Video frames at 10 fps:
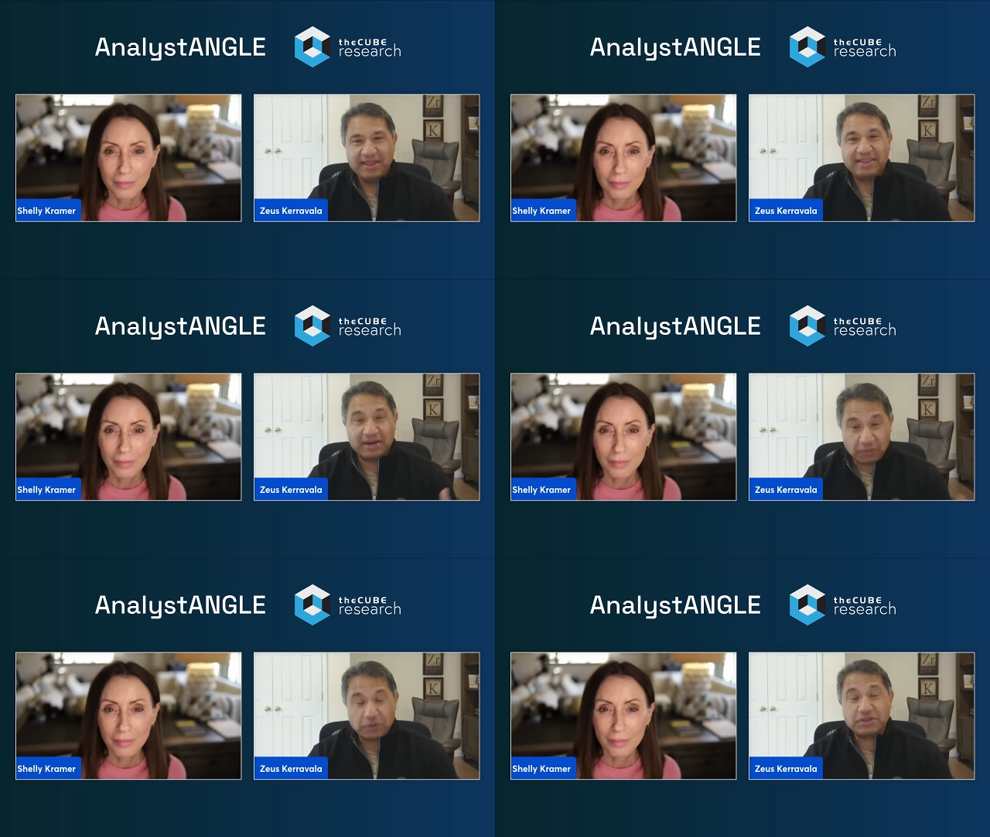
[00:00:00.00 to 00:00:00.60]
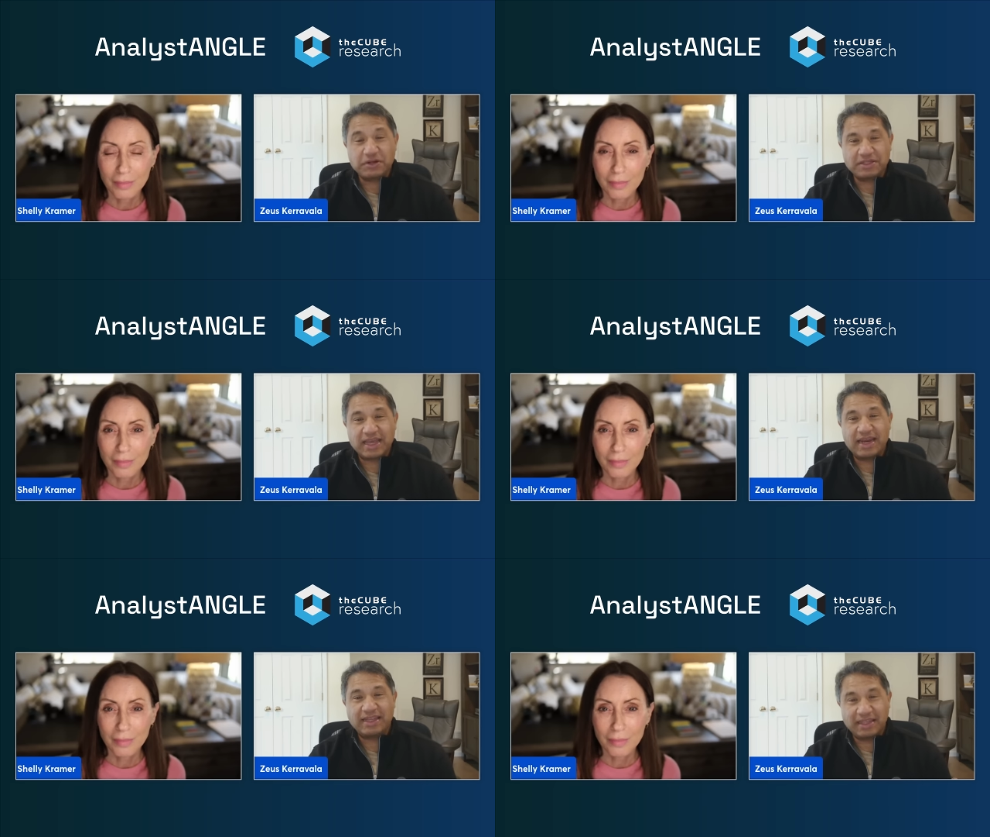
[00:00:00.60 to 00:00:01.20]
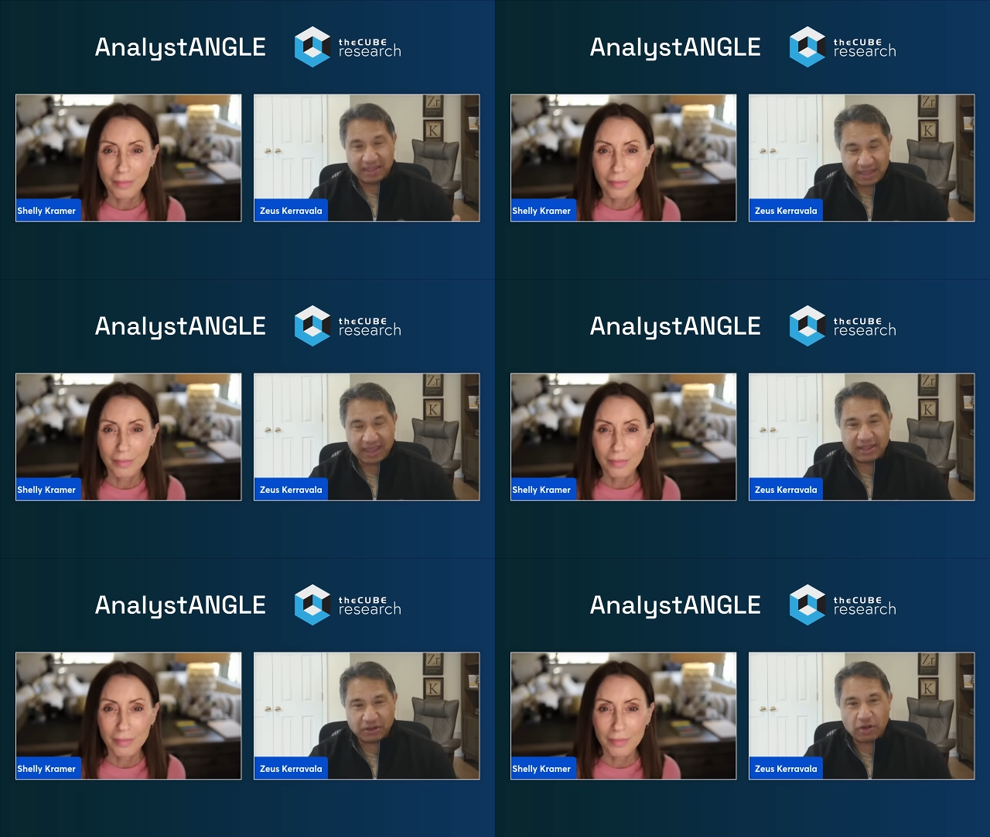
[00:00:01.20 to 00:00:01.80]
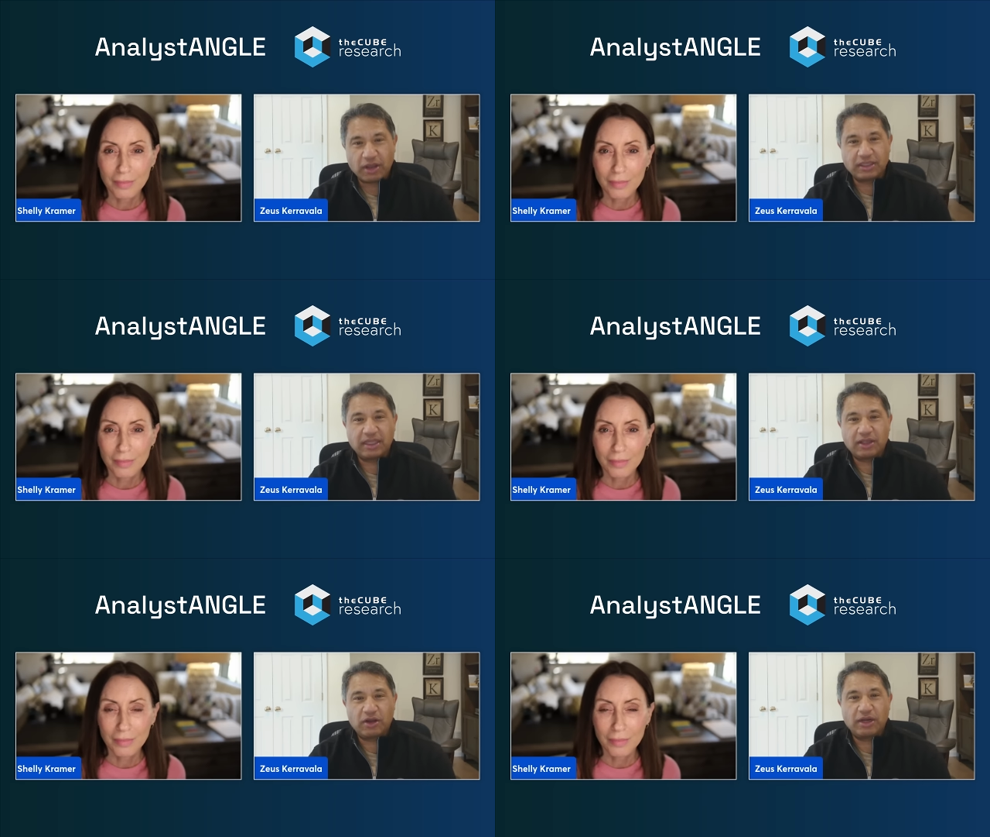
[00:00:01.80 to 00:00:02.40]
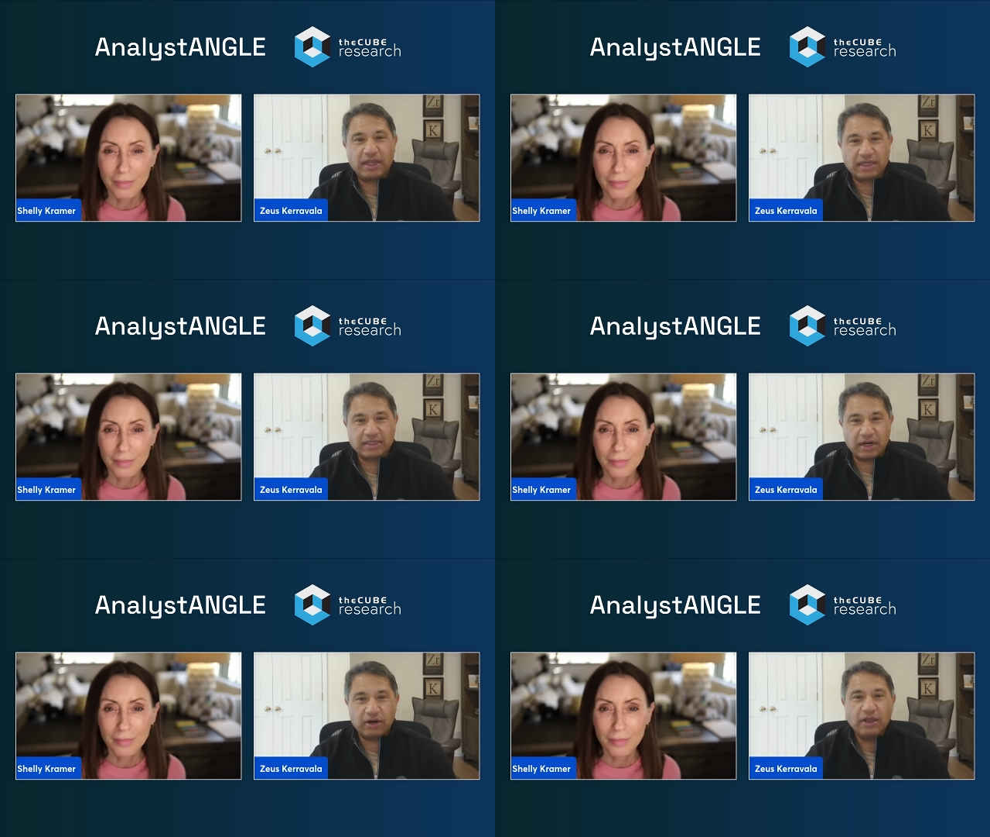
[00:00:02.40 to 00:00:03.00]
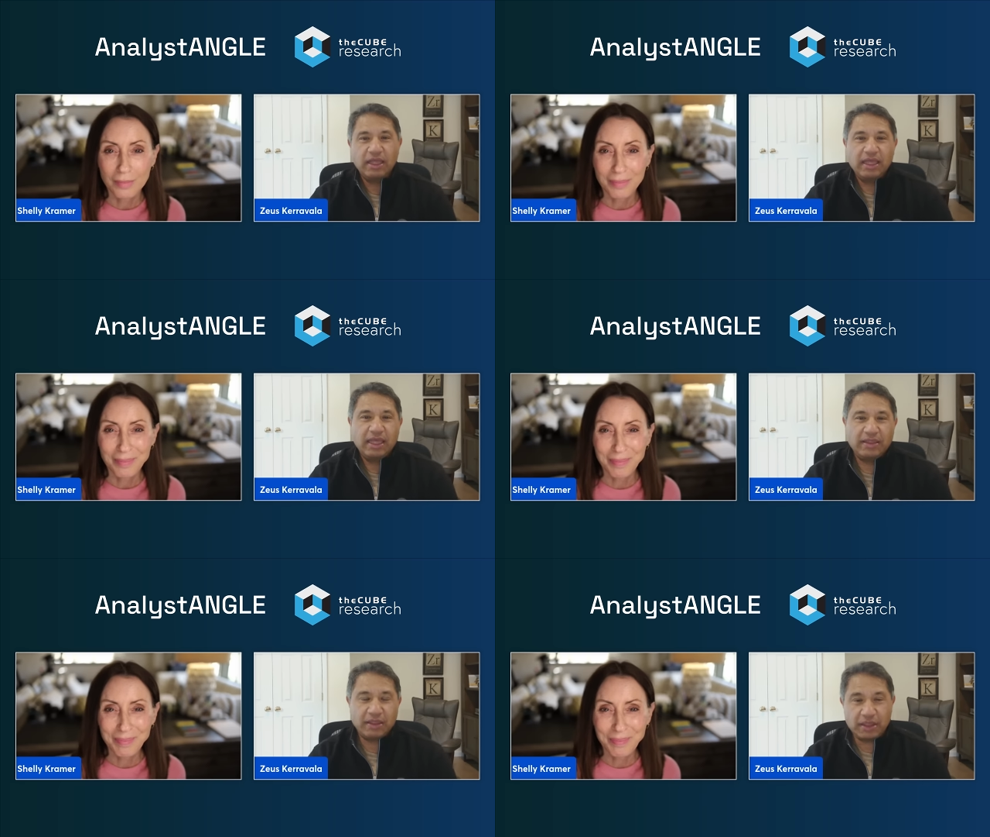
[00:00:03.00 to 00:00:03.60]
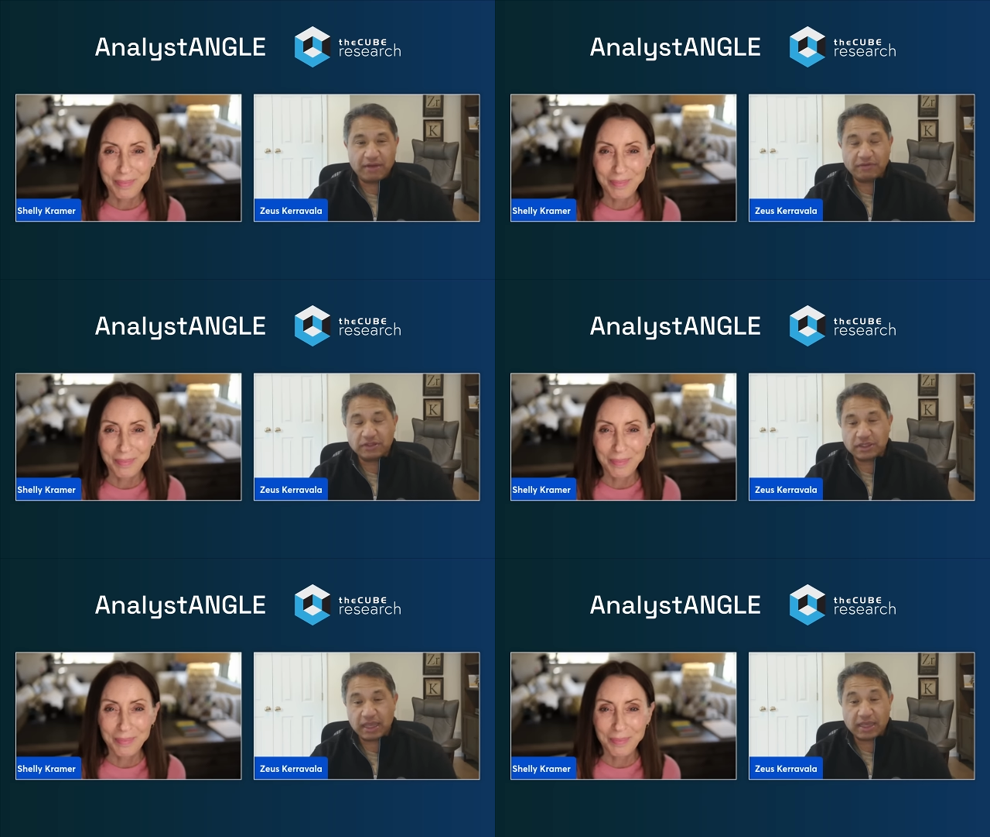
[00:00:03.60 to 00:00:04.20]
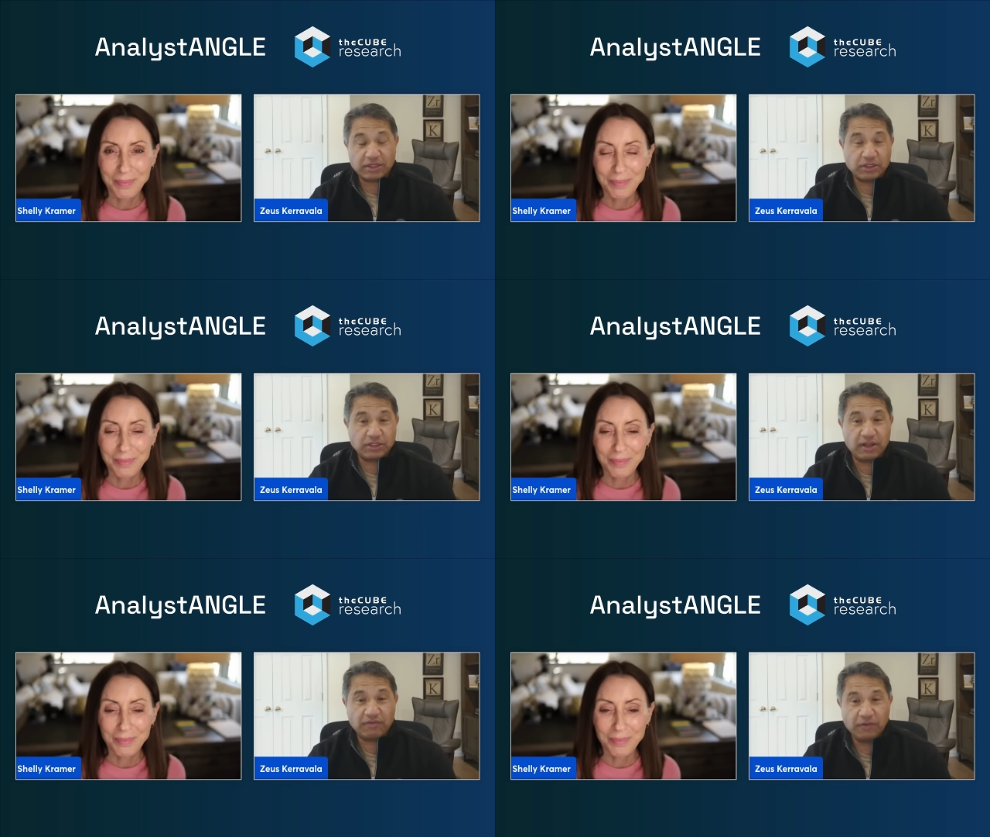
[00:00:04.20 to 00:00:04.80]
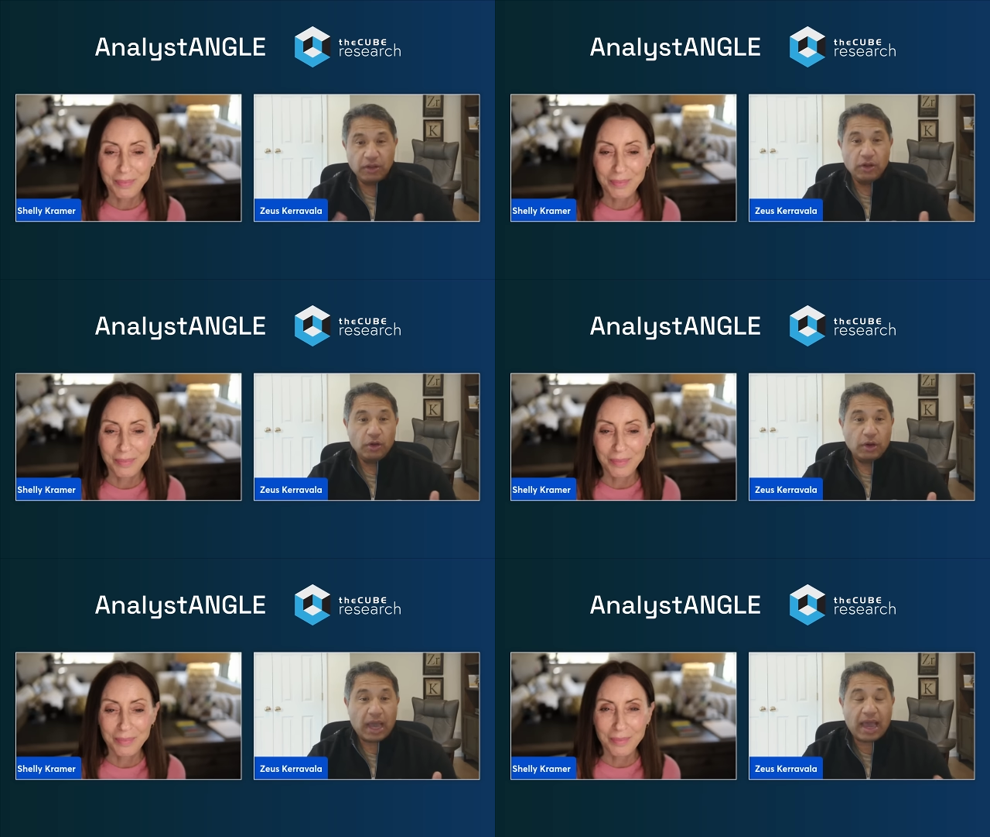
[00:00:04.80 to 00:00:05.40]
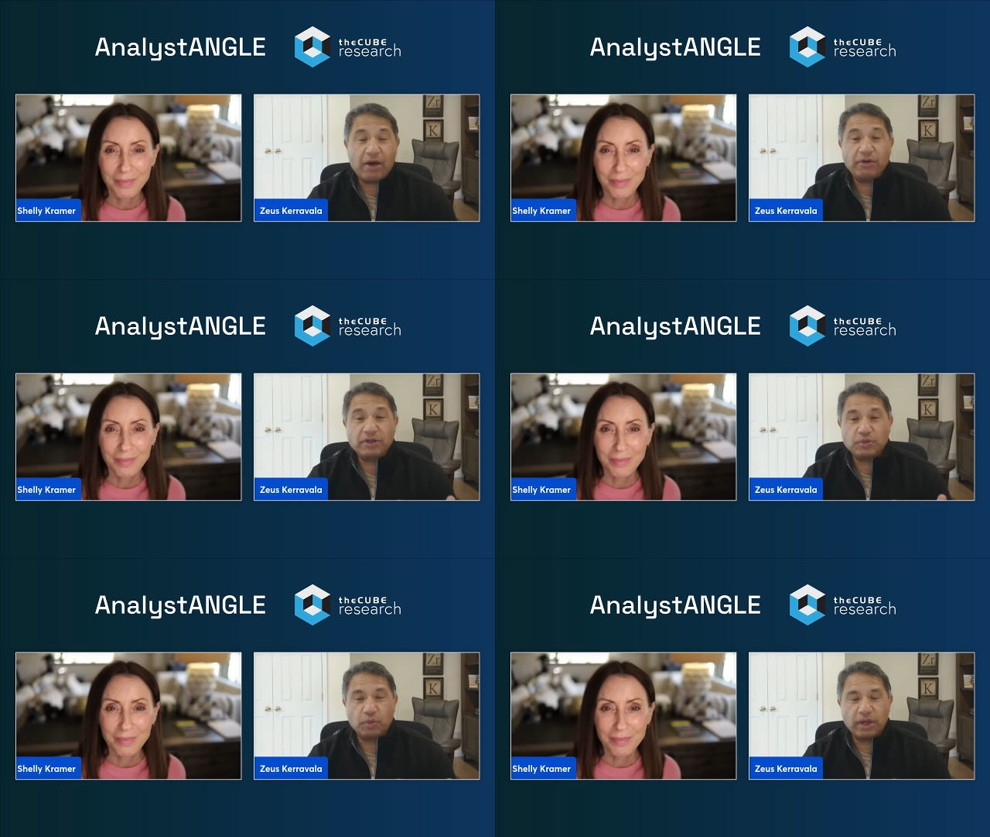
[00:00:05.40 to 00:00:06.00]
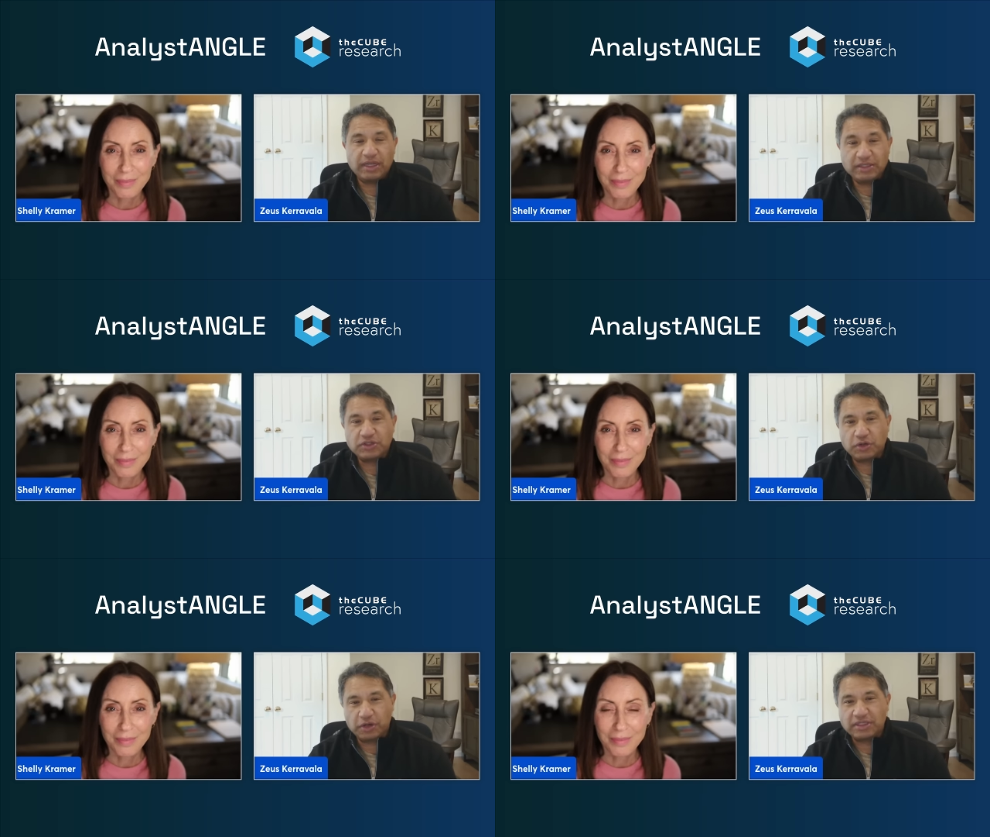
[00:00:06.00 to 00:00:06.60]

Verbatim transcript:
Speaker 1: that have also decided to get into contact center. And then you have to ask yourself, how does one insert